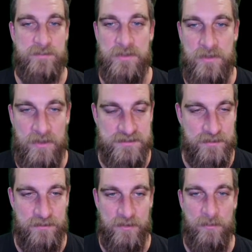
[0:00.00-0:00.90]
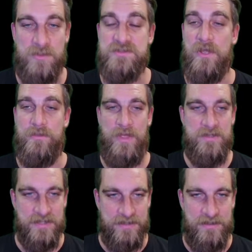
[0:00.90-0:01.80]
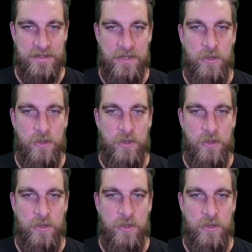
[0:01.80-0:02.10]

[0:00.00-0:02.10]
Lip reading: but also the most authentic.